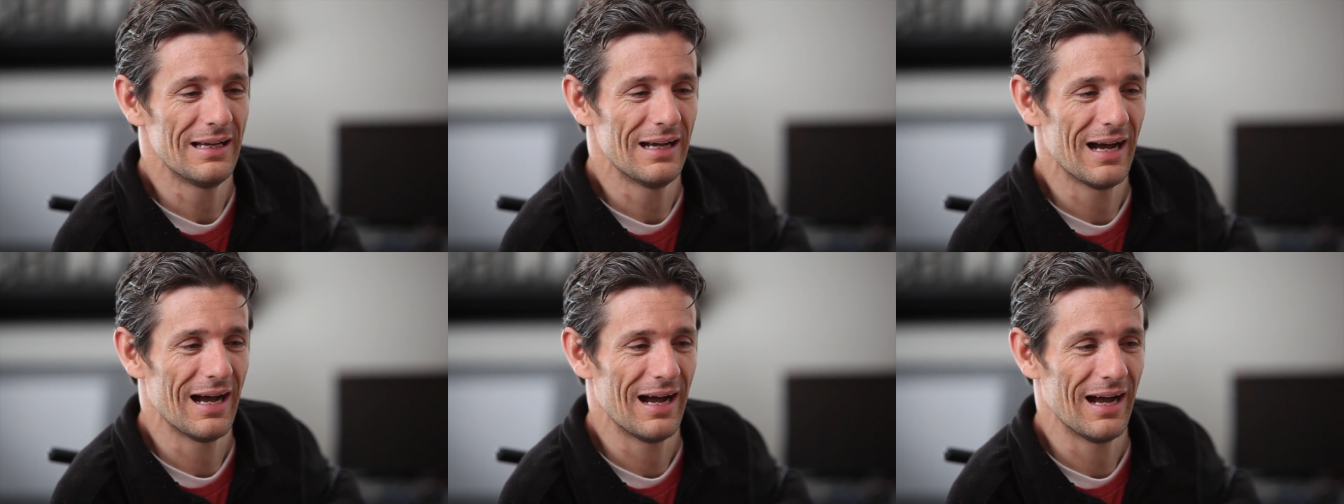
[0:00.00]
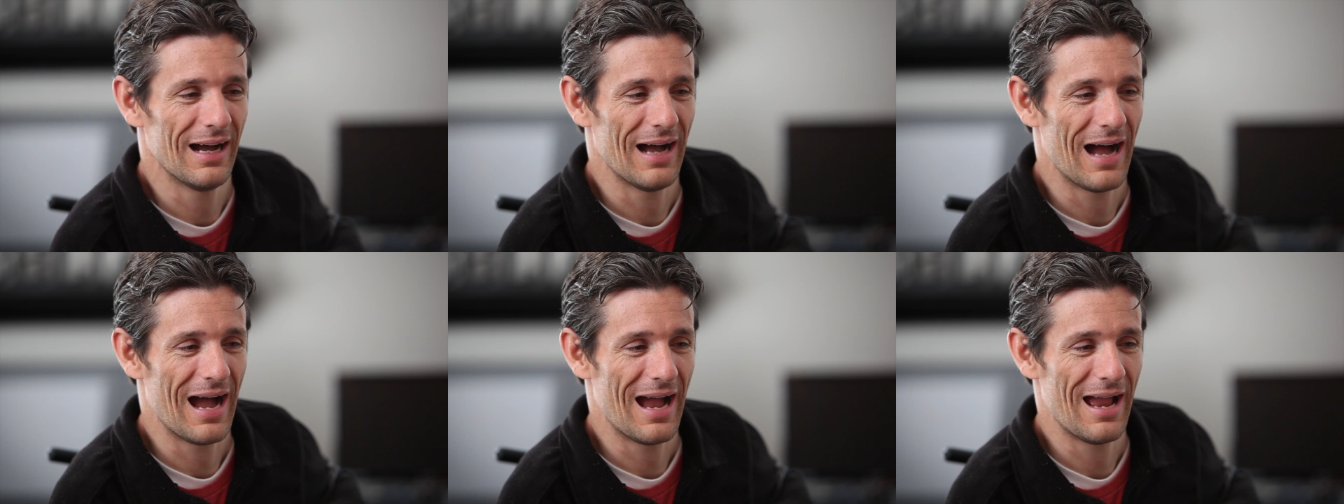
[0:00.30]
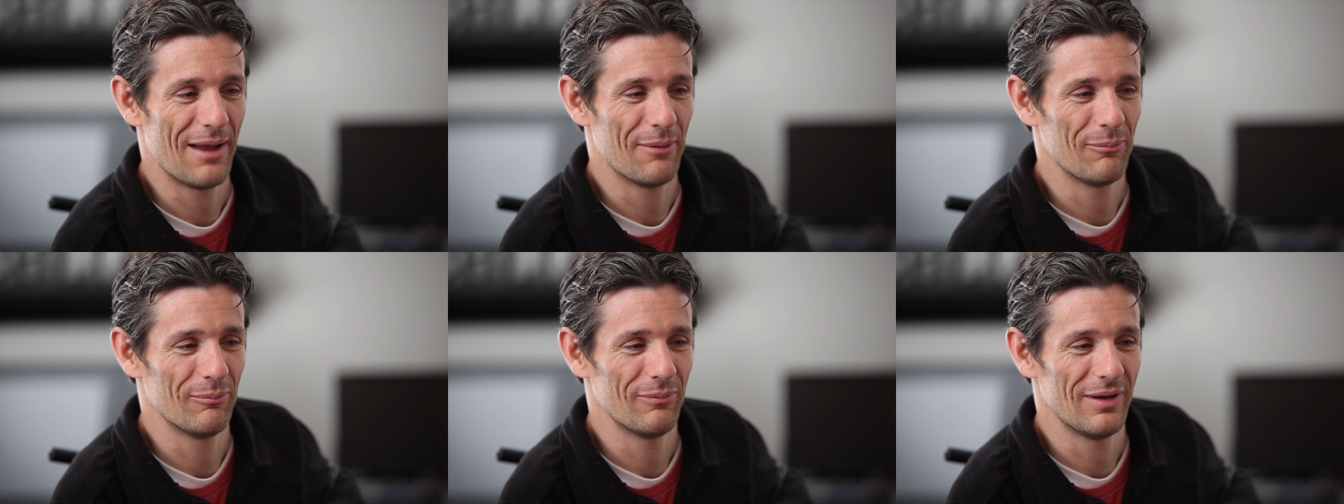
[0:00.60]
I
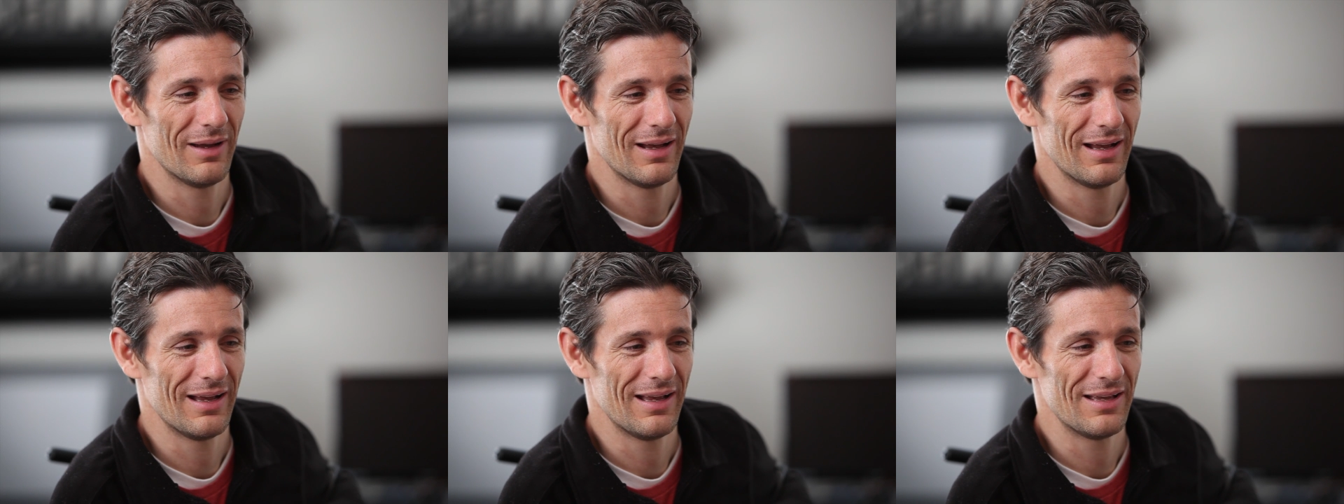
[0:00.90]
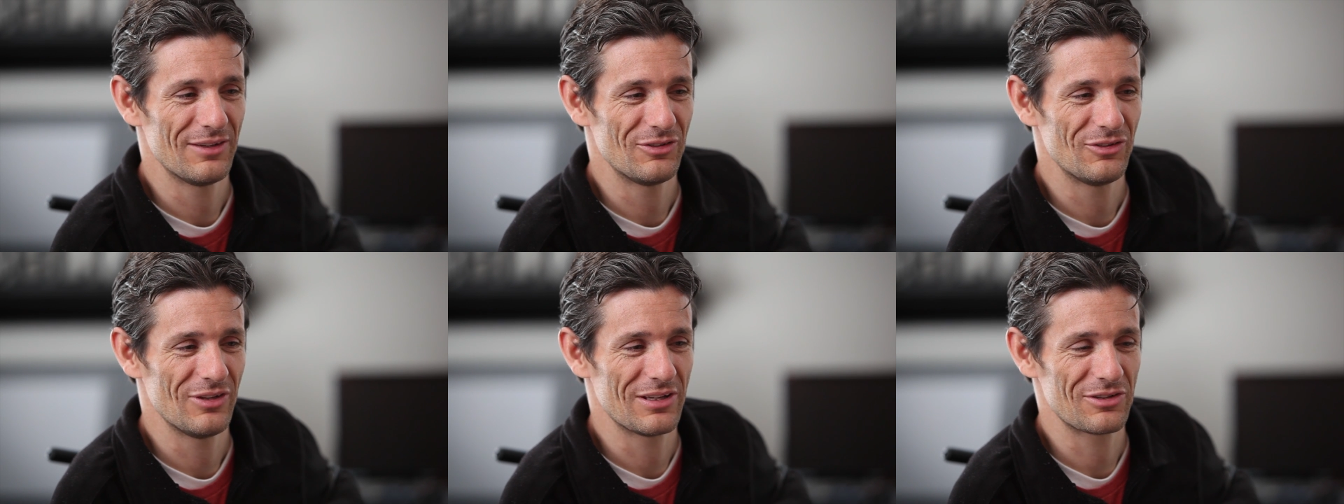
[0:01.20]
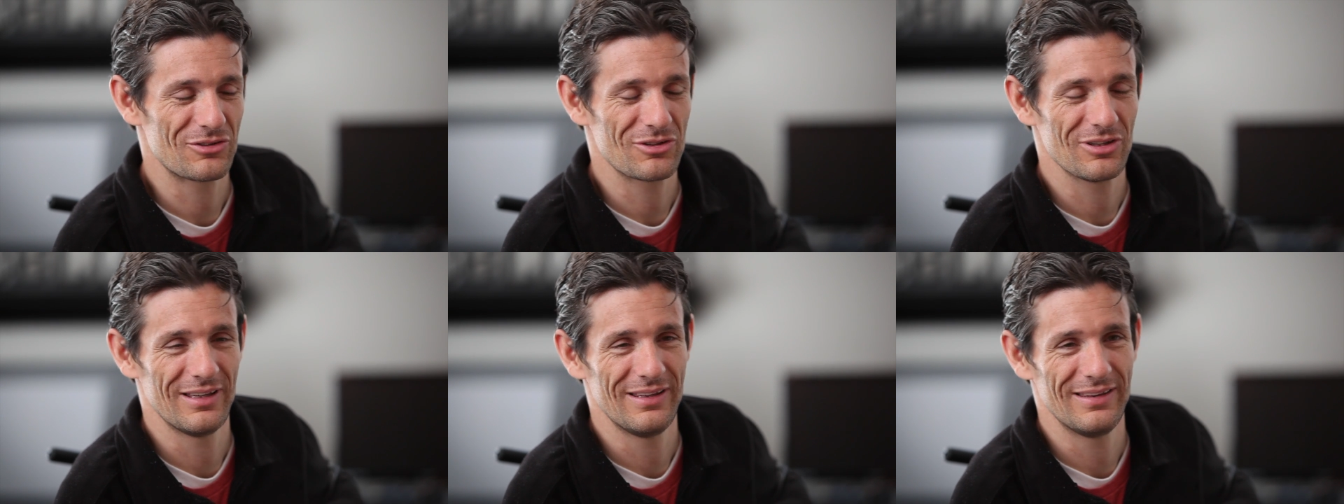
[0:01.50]
am
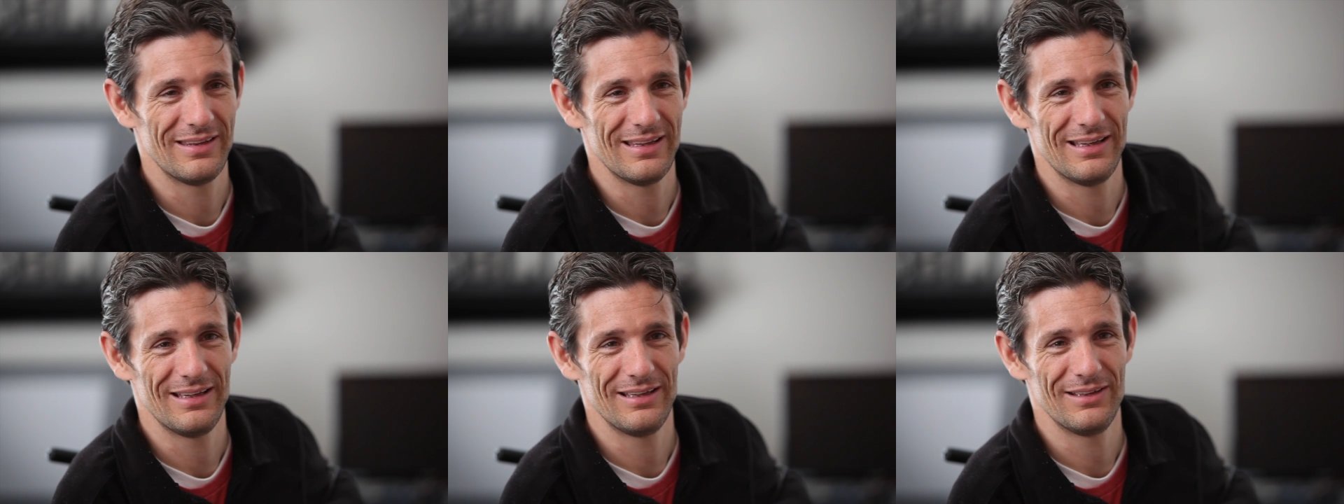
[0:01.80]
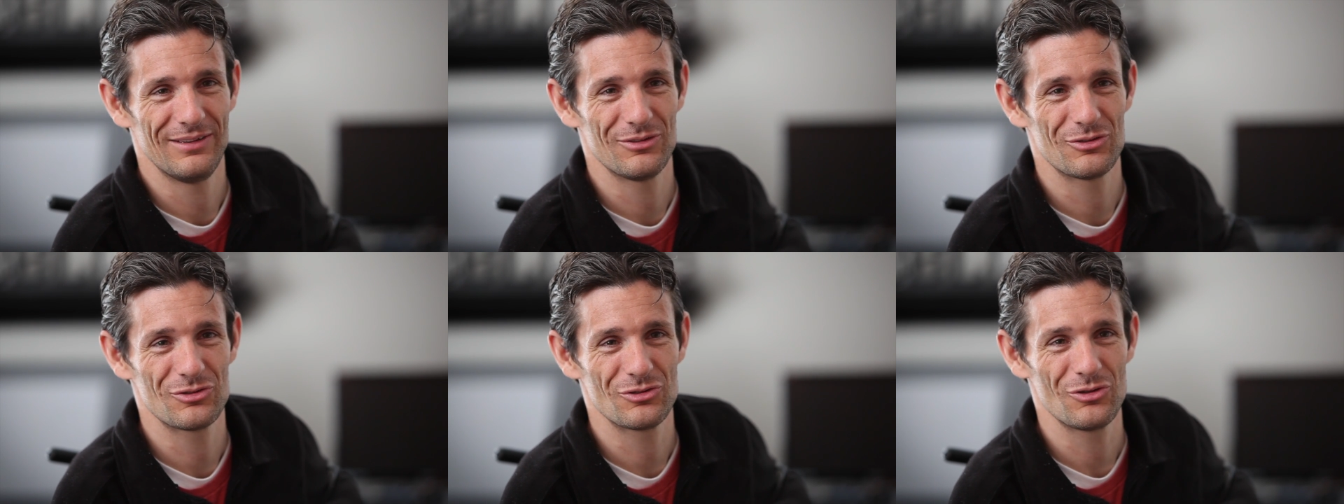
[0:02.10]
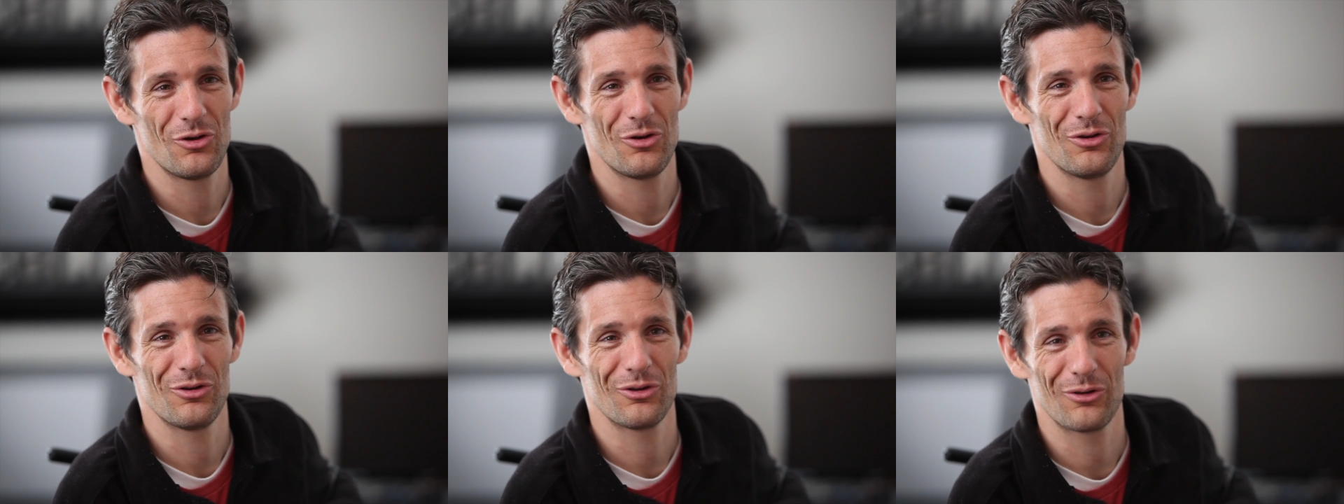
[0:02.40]
essentially the
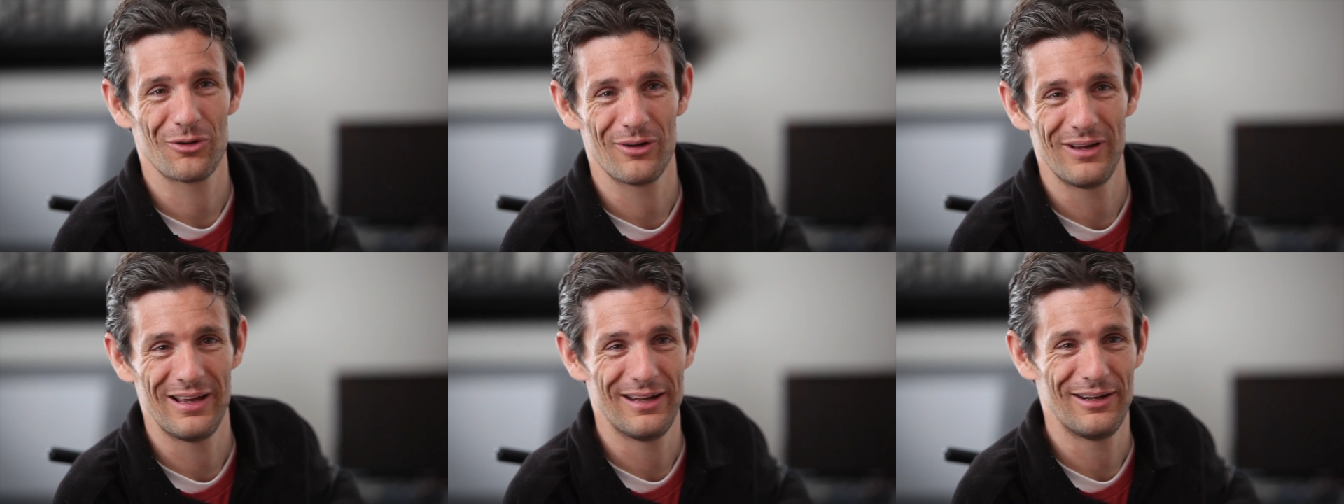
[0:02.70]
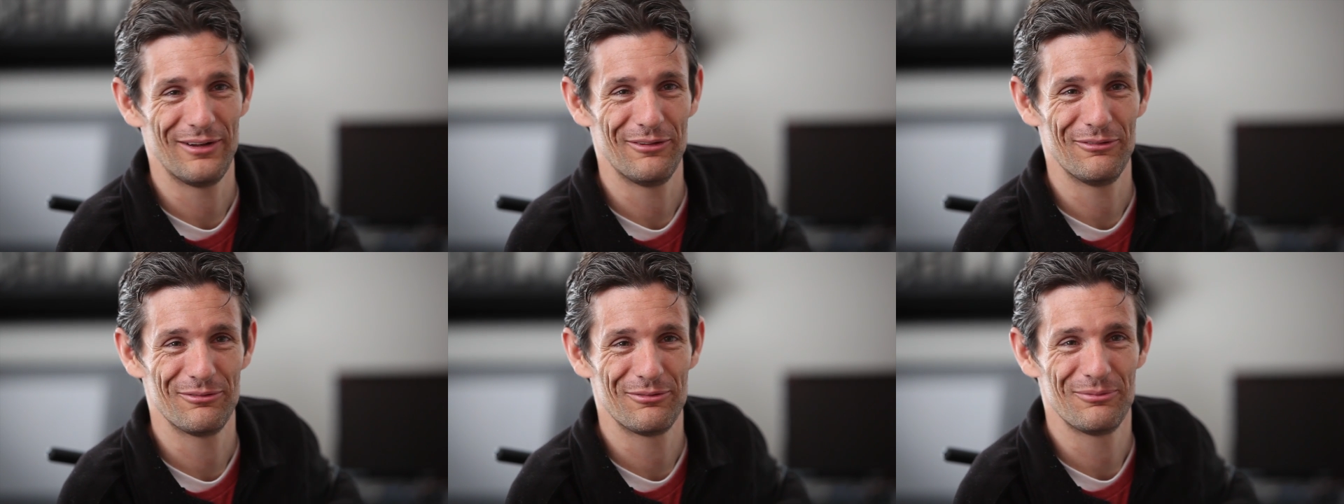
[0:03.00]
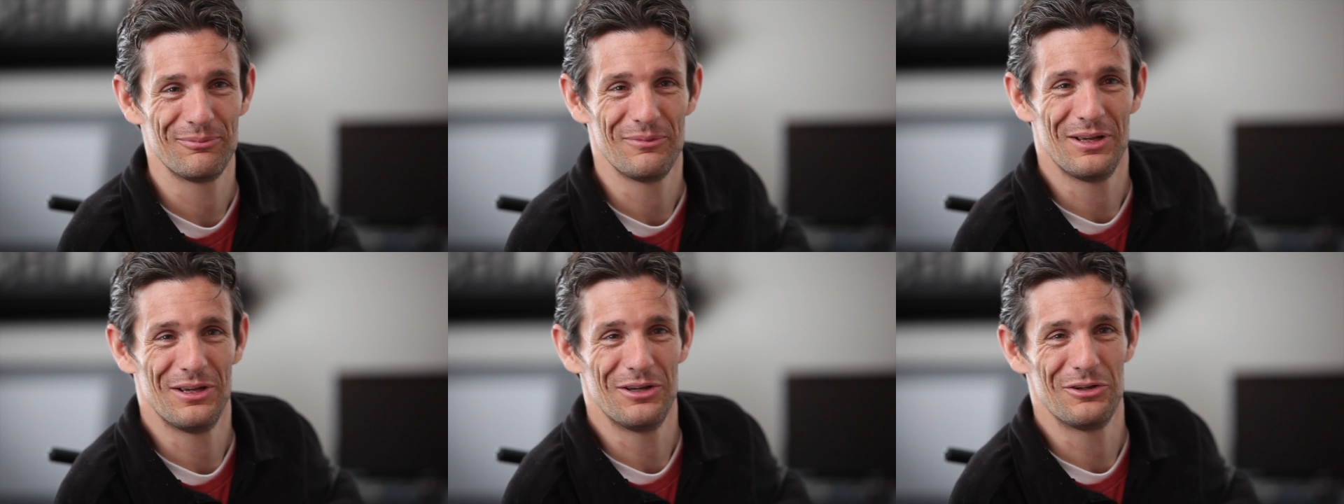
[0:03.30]
sole creative
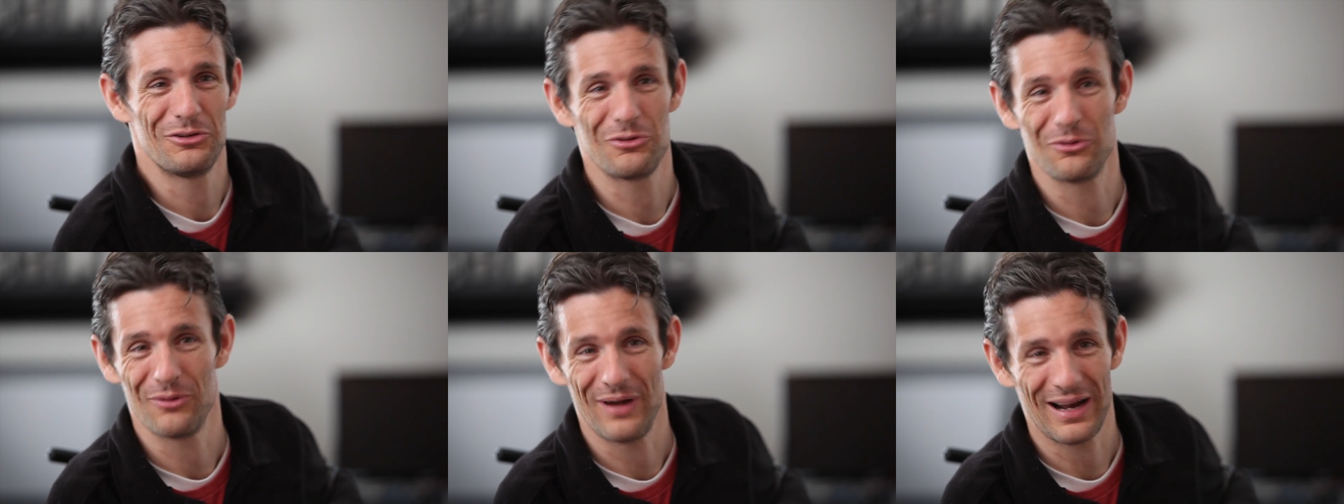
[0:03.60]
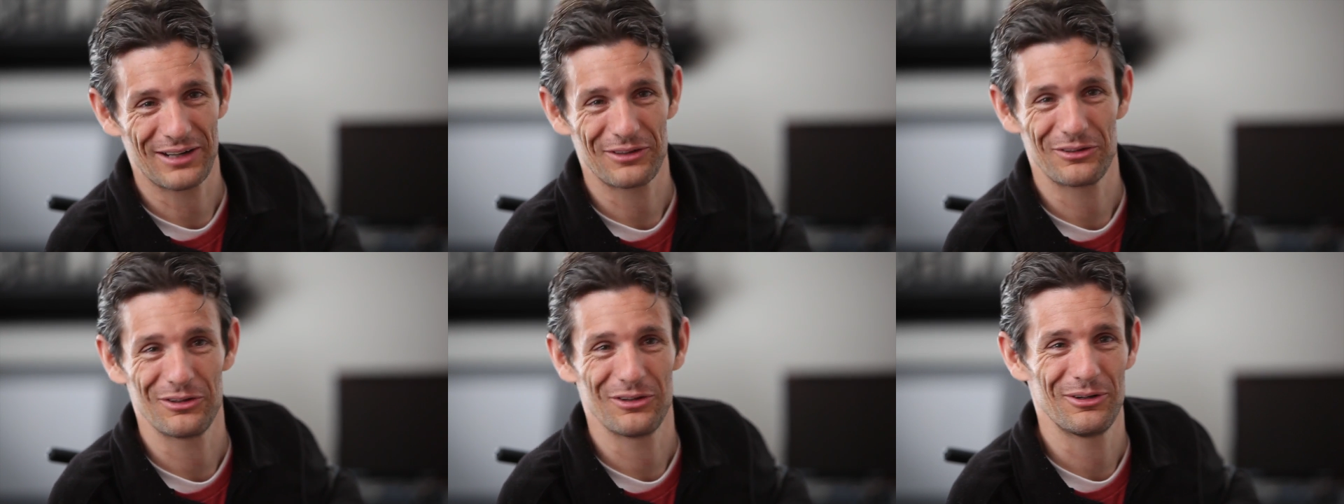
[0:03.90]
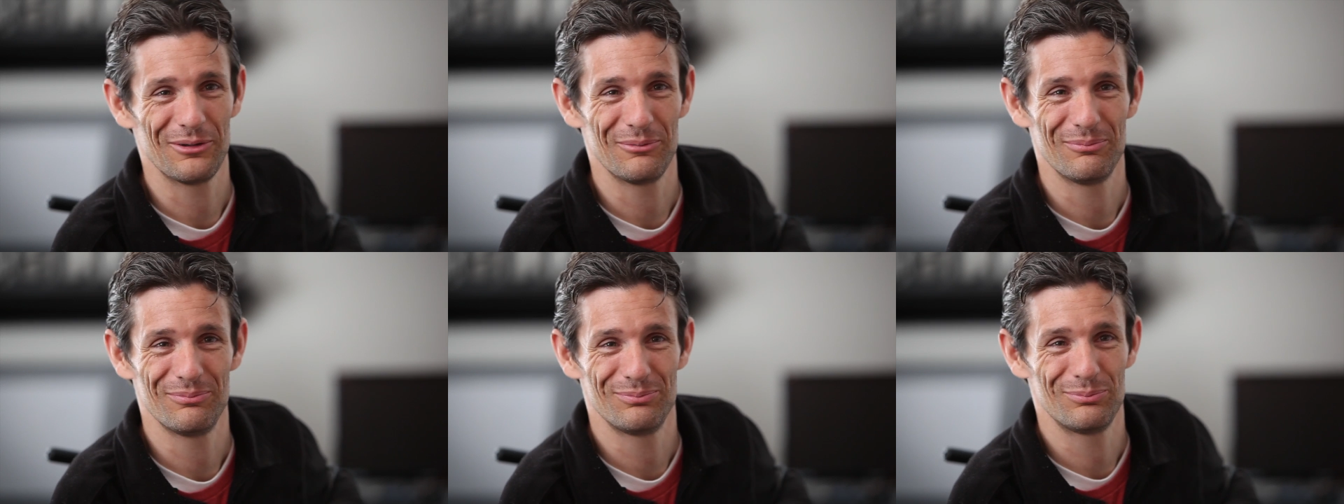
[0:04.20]

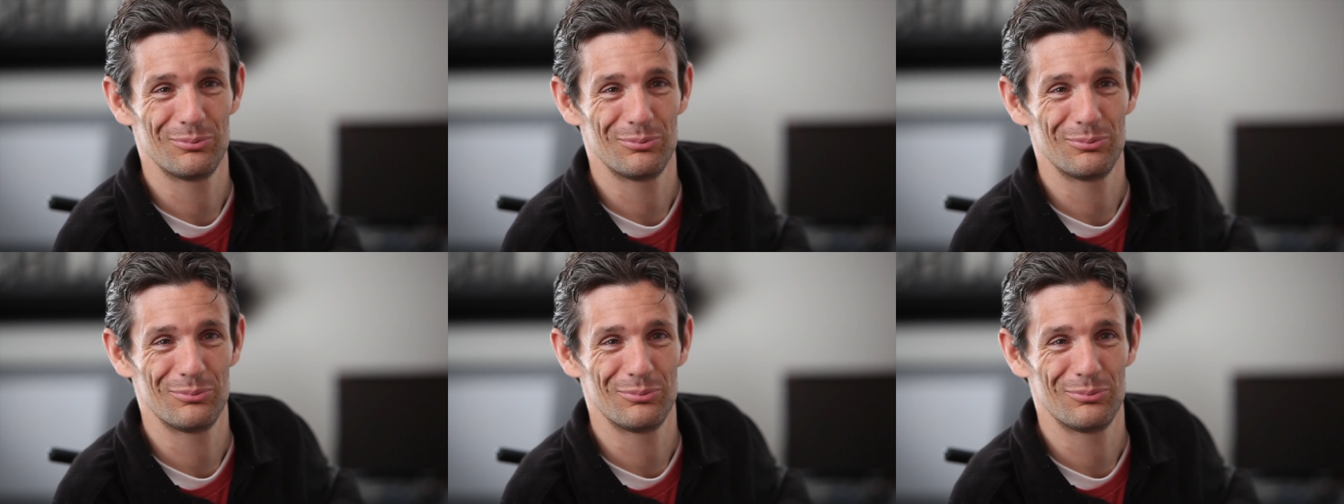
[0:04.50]
director,